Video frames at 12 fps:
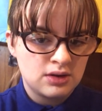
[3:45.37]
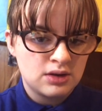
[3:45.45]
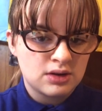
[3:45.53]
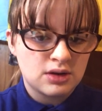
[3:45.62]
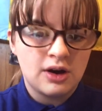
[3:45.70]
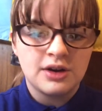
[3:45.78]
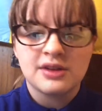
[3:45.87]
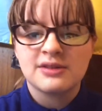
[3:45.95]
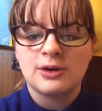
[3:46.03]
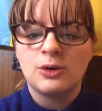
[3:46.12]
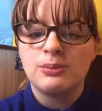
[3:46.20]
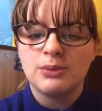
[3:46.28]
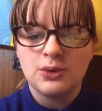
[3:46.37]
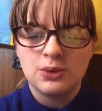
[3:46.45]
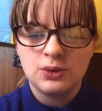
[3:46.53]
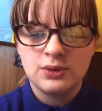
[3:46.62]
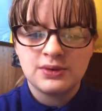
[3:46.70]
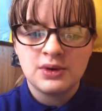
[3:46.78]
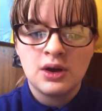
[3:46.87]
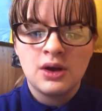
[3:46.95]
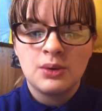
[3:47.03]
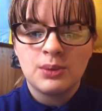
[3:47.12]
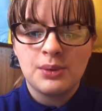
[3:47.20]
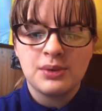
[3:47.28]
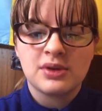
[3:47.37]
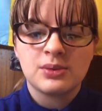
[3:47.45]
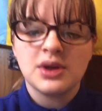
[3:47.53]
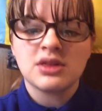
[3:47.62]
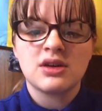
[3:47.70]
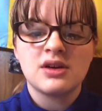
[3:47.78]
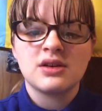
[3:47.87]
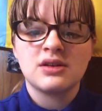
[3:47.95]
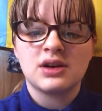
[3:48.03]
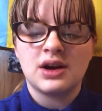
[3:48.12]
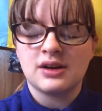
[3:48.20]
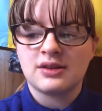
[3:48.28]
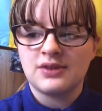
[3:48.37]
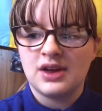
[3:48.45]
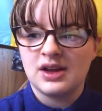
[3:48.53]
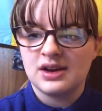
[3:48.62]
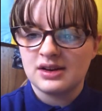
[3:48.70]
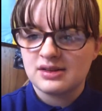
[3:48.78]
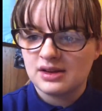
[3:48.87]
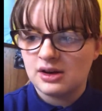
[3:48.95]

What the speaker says: kind of still move when we're switching, as there's